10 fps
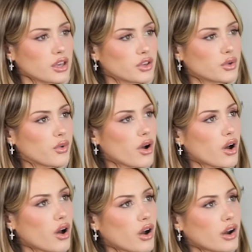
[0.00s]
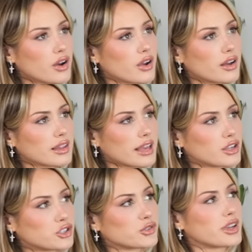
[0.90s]
you are like
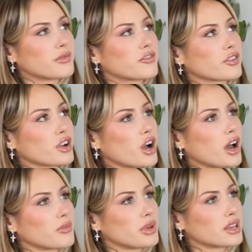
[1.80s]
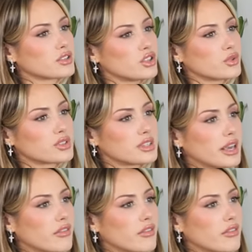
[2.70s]
a dream for God because you see